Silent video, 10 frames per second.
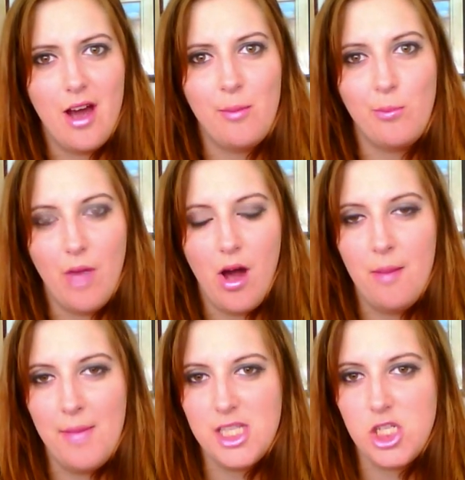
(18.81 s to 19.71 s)

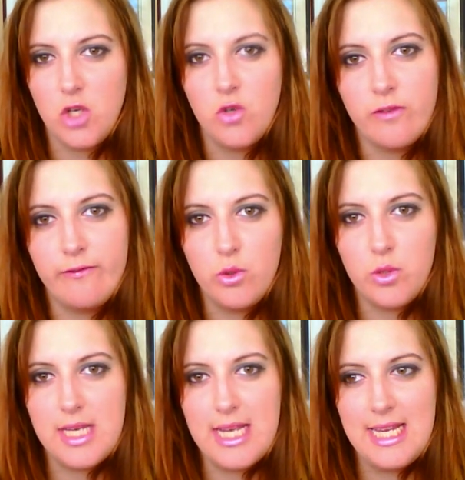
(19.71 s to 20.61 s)
I'm edging on
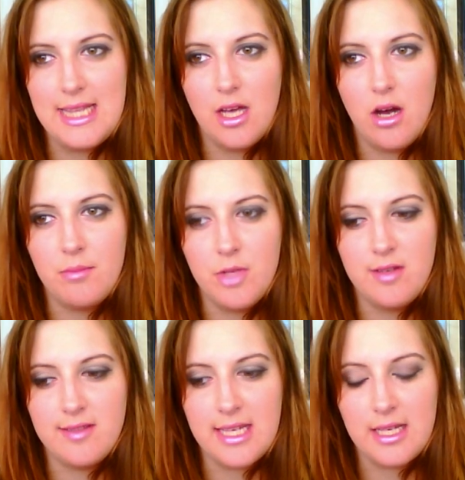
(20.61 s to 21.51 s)
14 that I'm
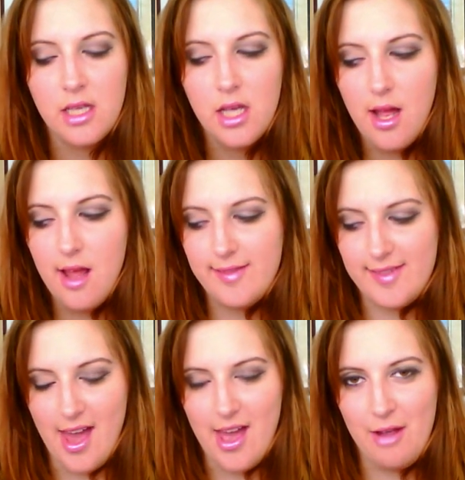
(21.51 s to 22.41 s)
using.
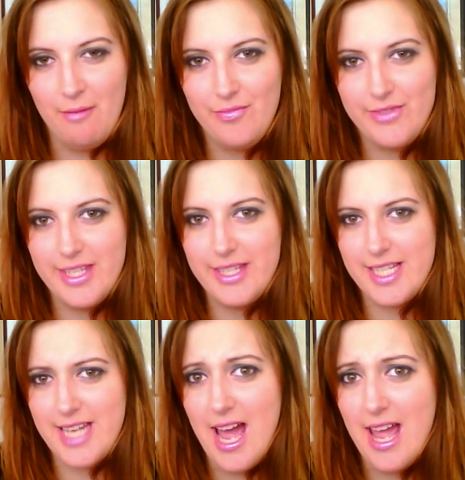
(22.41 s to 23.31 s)
So
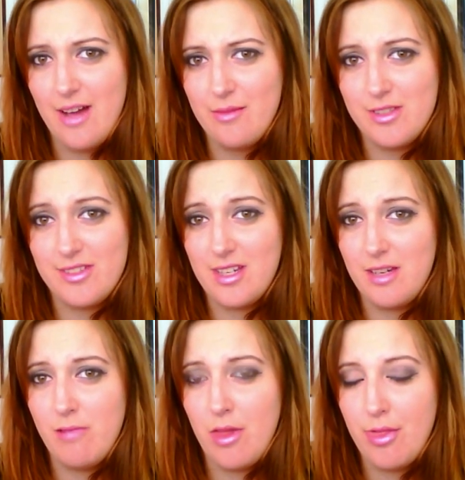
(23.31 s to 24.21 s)
today I'm just
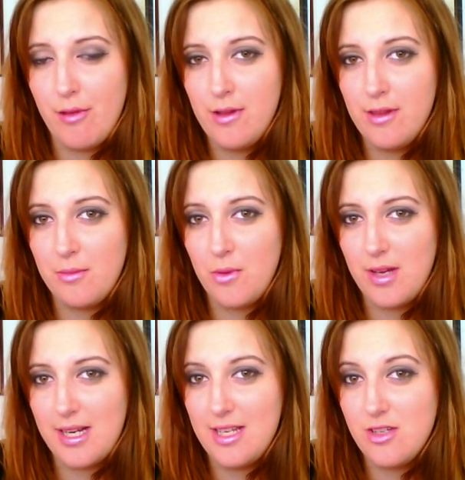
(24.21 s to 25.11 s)
going to run through them
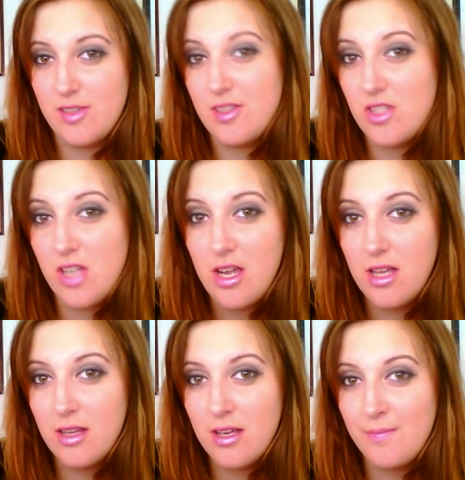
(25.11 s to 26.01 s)
quickly just to show
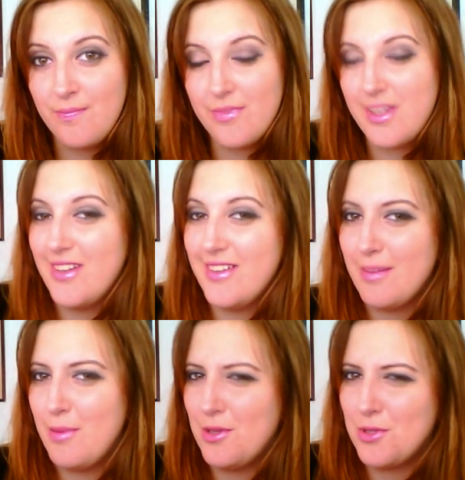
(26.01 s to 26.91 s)
you them, because I
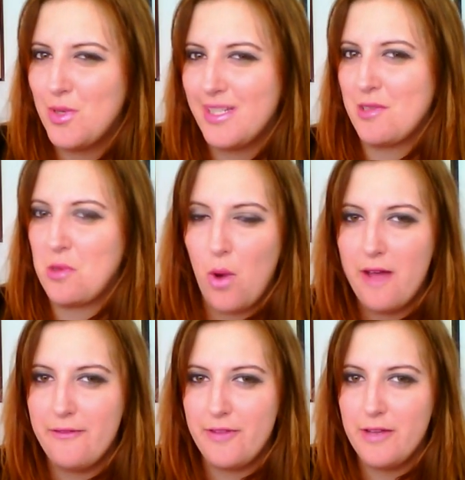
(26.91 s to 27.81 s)
put it on Twitter and
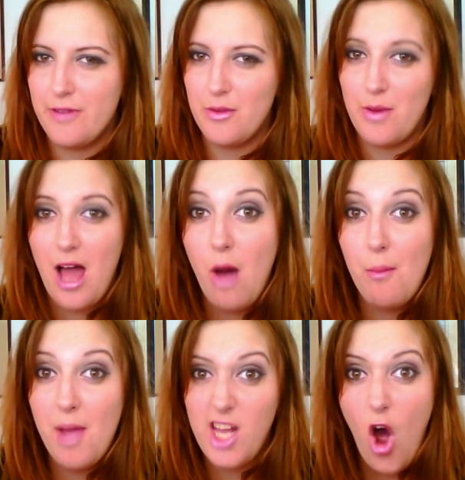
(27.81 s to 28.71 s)
quite a few of you were like, oh
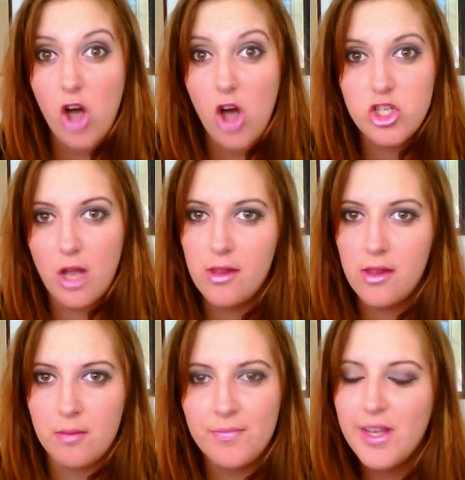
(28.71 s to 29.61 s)
my god, show
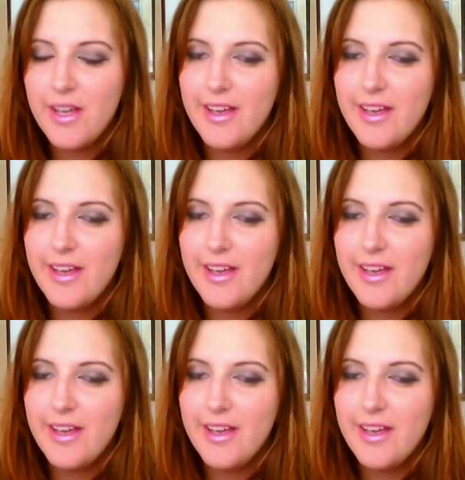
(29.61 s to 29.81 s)
them.